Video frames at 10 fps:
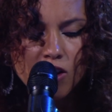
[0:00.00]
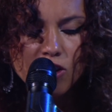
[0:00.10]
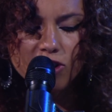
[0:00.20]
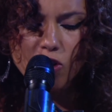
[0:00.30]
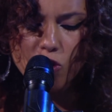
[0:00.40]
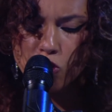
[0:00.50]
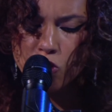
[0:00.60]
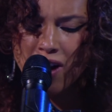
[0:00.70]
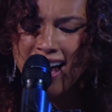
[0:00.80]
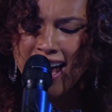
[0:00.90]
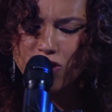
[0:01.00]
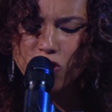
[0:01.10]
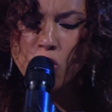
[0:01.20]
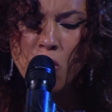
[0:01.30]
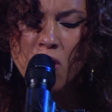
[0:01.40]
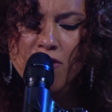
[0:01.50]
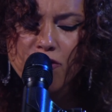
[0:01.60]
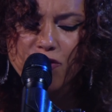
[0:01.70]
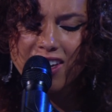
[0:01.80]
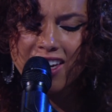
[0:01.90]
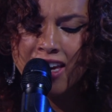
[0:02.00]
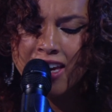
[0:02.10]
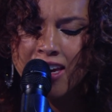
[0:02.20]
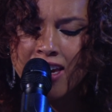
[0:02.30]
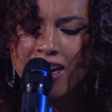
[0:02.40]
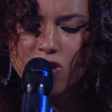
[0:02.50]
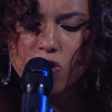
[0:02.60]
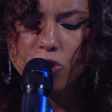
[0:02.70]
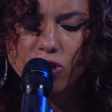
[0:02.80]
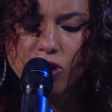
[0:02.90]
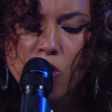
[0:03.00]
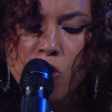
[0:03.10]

So why do I feel so